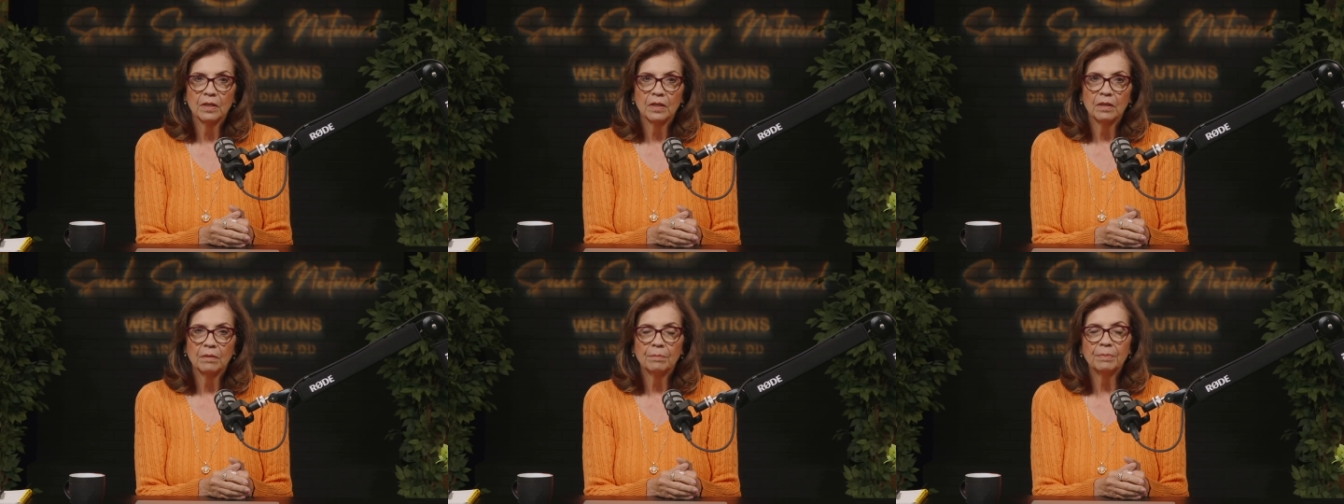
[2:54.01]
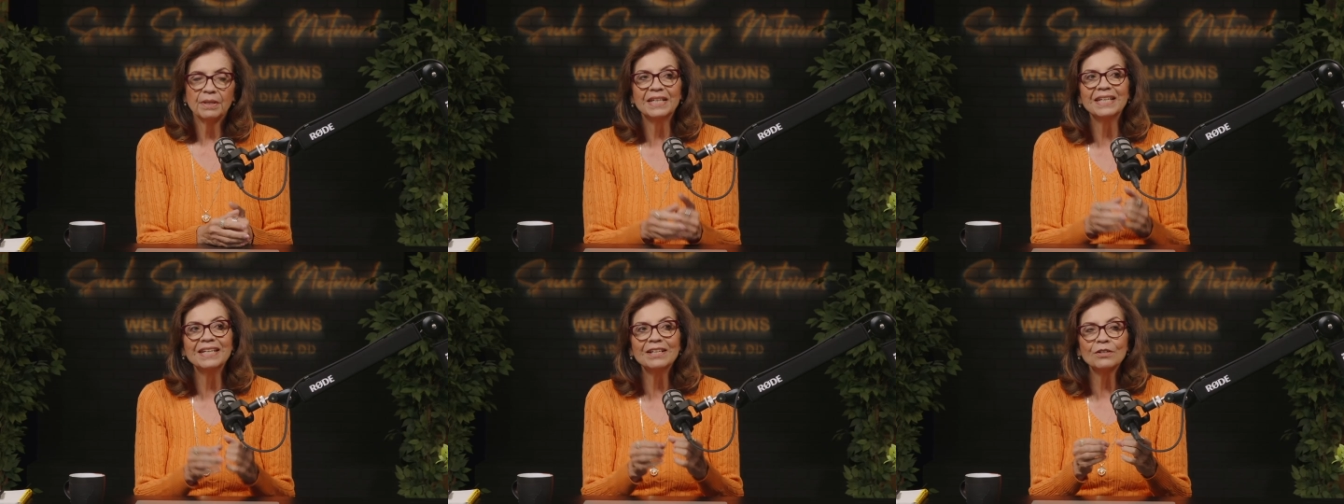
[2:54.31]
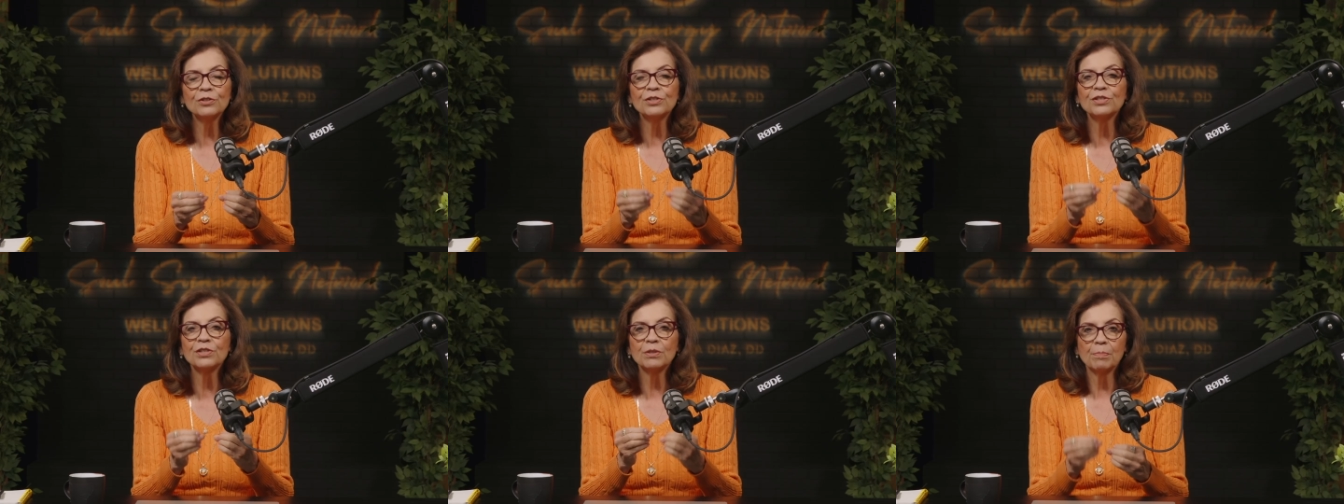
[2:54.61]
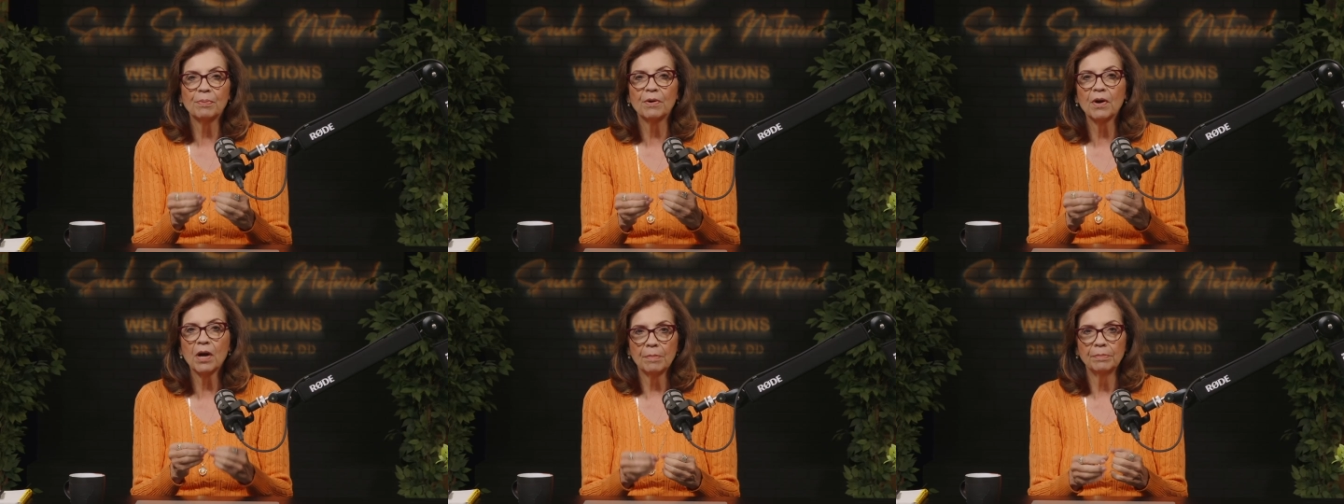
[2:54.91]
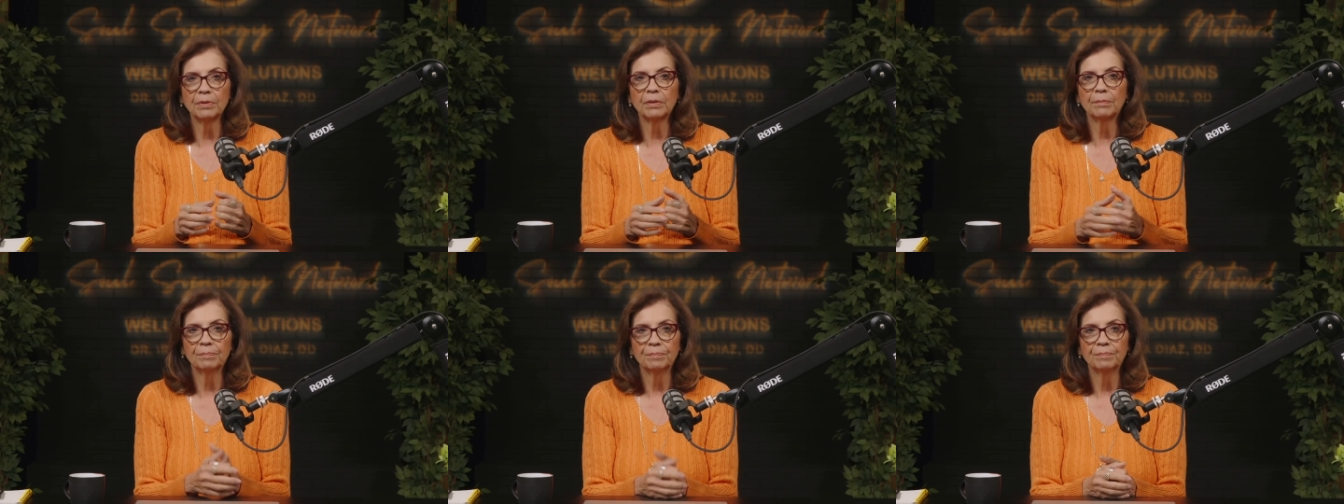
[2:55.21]
But here's the
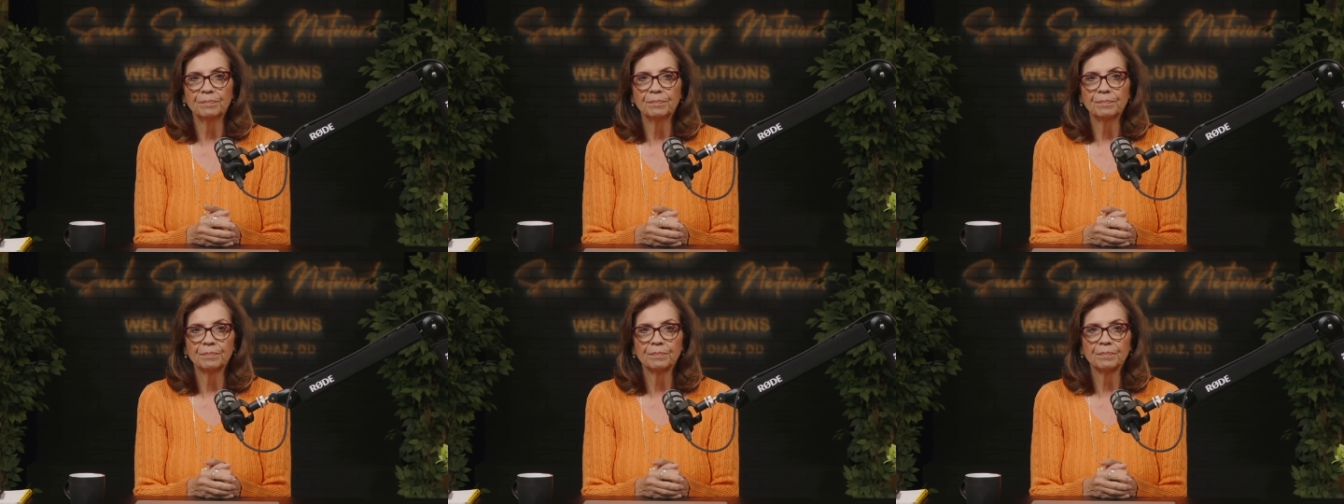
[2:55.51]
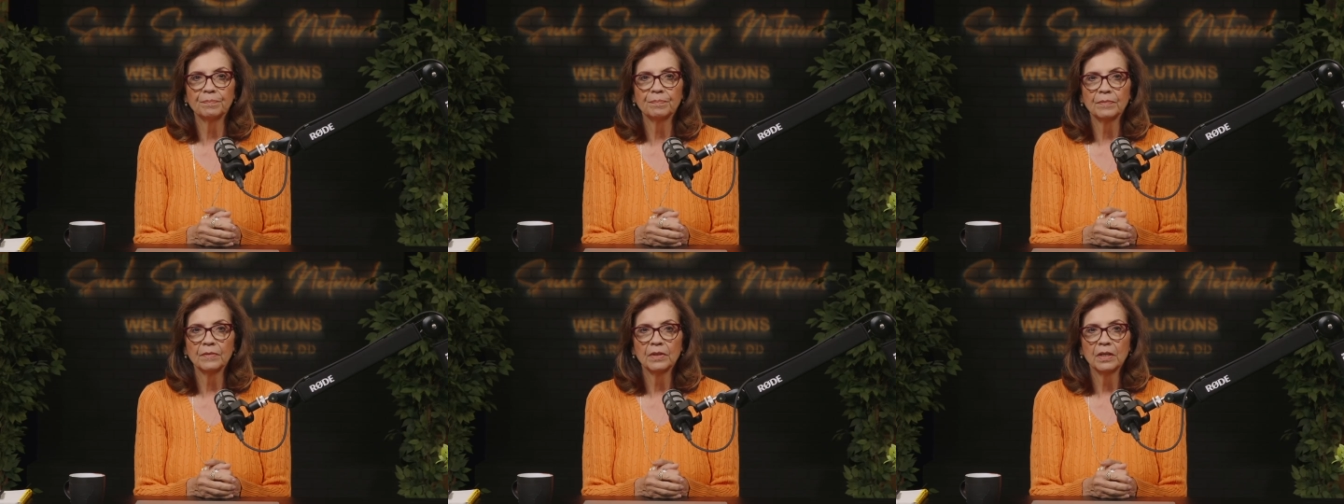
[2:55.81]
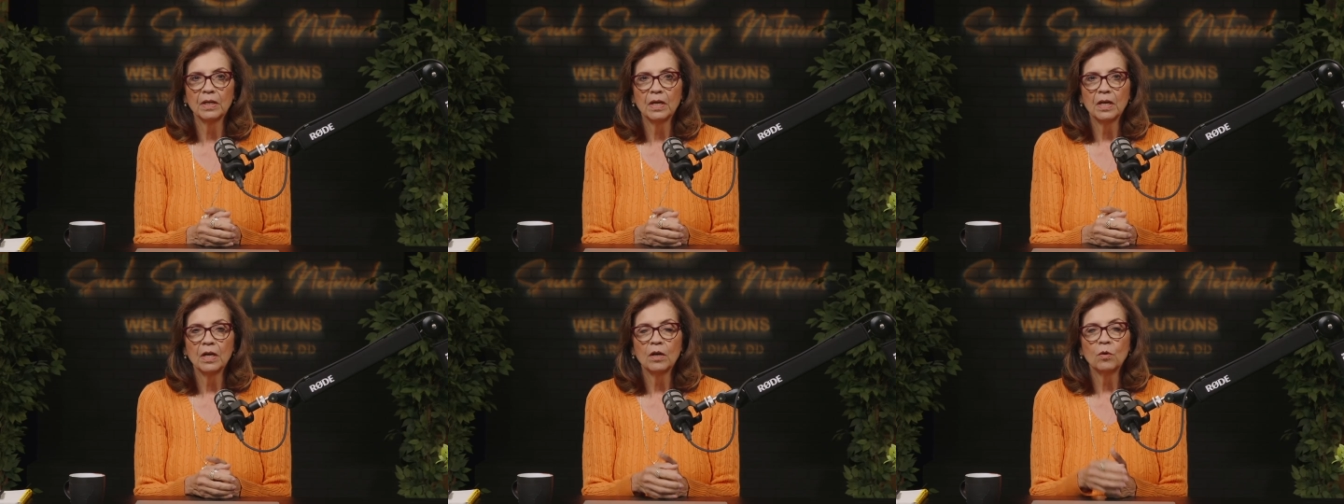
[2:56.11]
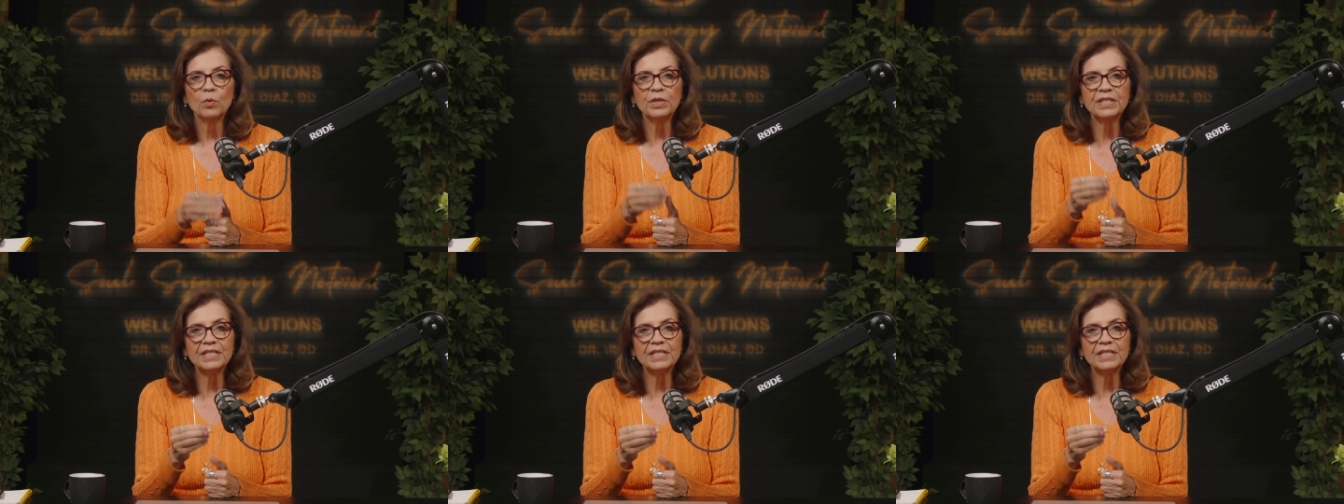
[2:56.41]
problem. We